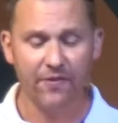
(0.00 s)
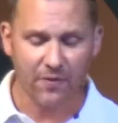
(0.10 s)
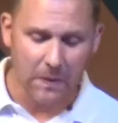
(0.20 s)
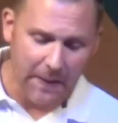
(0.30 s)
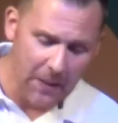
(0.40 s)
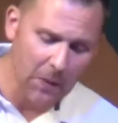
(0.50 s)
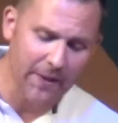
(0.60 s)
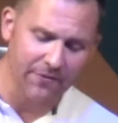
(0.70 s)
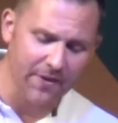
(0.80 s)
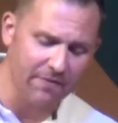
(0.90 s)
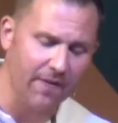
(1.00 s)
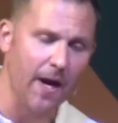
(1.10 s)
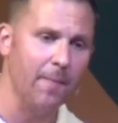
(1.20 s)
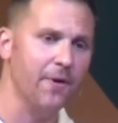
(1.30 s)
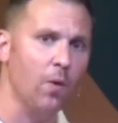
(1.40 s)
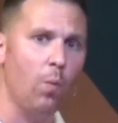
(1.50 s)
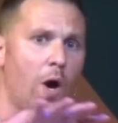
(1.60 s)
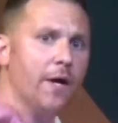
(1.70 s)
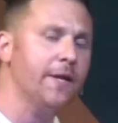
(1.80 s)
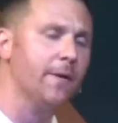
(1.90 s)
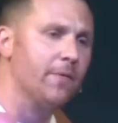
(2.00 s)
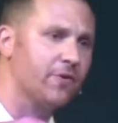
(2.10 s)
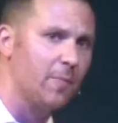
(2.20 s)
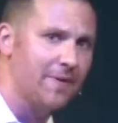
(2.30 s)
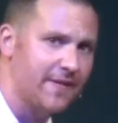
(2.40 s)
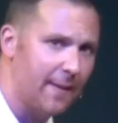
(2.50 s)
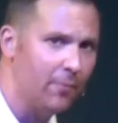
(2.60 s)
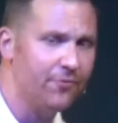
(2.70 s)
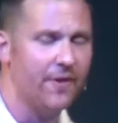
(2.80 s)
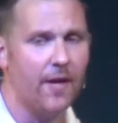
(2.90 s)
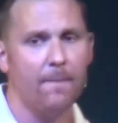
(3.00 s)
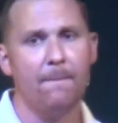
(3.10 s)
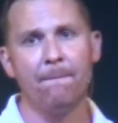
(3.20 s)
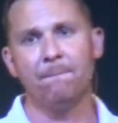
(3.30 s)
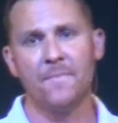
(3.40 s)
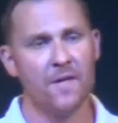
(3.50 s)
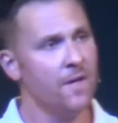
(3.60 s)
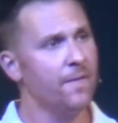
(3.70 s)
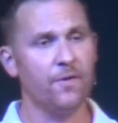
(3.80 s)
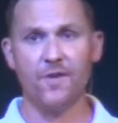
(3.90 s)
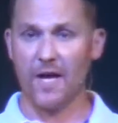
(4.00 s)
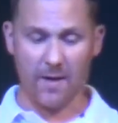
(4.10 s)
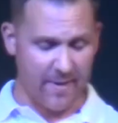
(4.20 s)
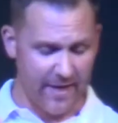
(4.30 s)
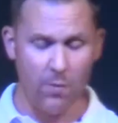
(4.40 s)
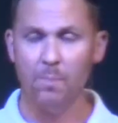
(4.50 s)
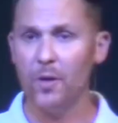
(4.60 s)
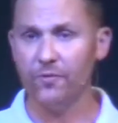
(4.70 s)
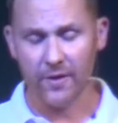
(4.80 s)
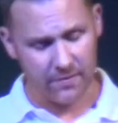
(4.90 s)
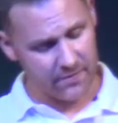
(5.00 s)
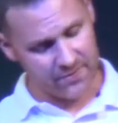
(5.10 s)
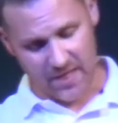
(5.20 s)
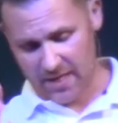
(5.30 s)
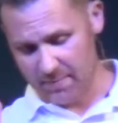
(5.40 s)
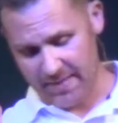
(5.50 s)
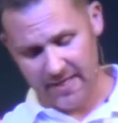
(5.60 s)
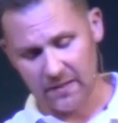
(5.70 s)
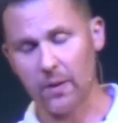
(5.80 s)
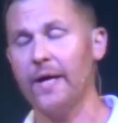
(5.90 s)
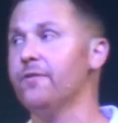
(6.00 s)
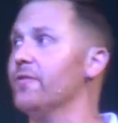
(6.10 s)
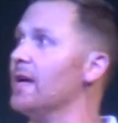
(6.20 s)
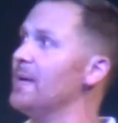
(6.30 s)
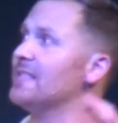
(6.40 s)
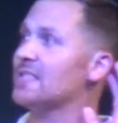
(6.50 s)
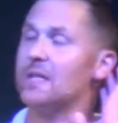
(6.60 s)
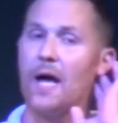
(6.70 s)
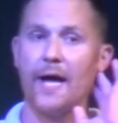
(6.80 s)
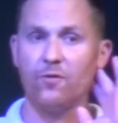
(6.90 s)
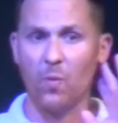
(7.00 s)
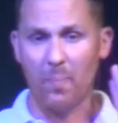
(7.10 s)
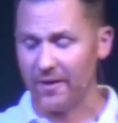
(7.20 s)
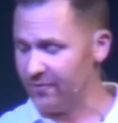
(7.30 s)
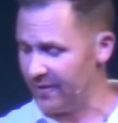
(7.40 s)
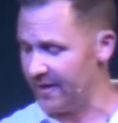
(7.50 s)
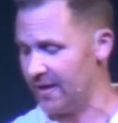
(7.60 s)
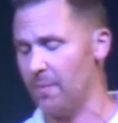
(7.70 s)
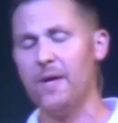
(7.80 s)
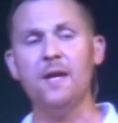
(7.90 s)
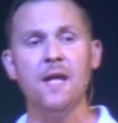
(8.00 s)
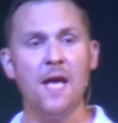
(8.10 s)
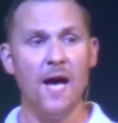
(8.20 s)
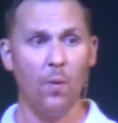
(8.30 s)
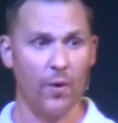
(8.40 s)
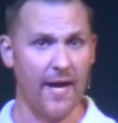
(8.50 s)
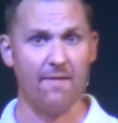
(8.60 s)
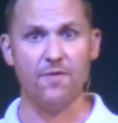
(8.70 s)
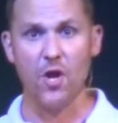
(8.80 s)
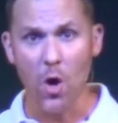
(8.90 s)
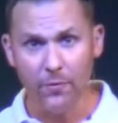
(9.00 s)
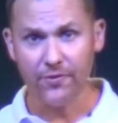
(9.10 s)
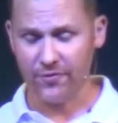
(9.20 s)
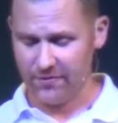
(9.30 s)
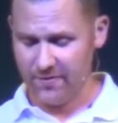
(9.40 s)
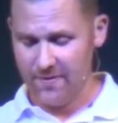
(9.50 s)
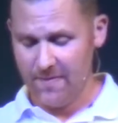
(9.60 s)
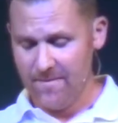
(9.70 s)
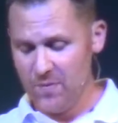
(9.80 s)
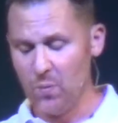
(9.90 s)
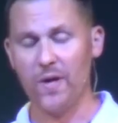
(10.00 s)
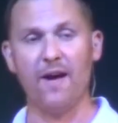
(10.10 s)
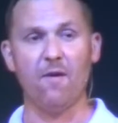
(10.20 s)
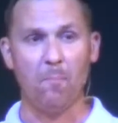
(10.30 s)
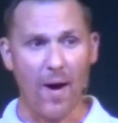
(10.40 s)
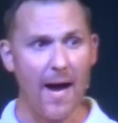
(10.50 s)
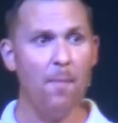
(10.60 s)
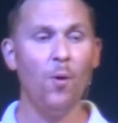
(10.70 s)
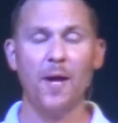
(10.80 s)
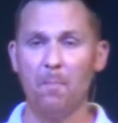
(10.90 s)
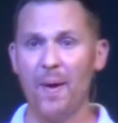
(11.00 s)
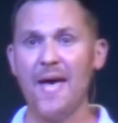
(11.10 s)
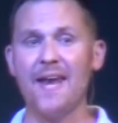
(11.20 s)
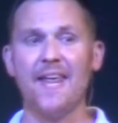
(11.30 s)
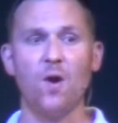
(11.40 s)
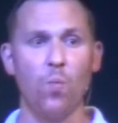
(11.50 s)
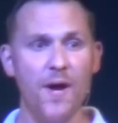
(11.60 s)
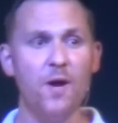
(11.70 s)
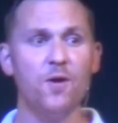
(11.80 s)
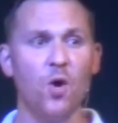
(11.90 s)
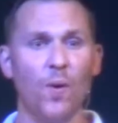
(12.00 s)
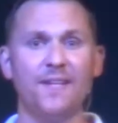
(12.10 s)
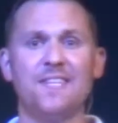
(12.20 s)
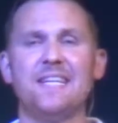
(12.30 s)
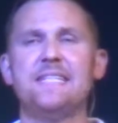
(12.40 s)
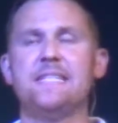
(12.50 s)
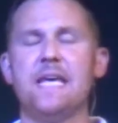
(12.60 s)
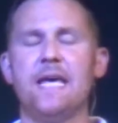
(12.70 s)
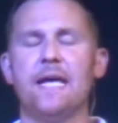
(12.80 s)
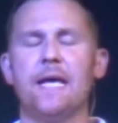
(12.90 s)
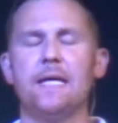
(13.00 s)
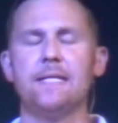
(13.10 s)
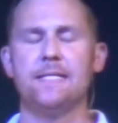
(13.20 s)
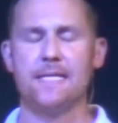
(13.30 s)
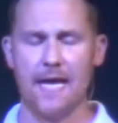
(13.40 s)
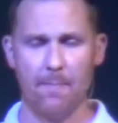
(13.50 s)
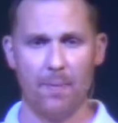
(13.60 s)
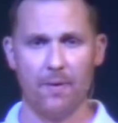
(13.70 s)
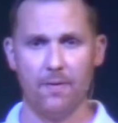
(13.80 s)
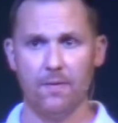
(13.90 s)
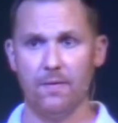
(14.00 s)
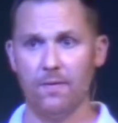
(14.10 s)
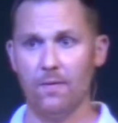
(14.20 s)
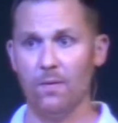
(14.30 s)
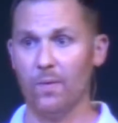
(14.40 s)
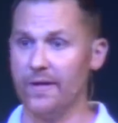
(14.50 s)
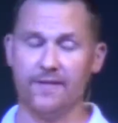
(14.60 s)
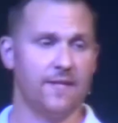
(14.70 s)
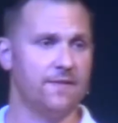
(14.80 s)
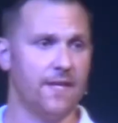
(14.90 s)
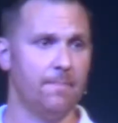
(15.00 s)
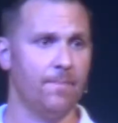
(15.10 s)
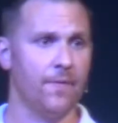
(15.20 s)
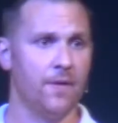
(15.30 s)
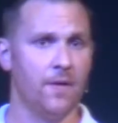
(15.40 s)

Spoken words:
This literally is an environment, you're going to walk in here, there's going to be tables set up. There's not going to be any music. There's not going to be any lights. There's not going to be any slides. We're basically going to come in. We're going to have notes. We're going to have a Bible and a pen, and we're going to dig deep. We're going to dig deep.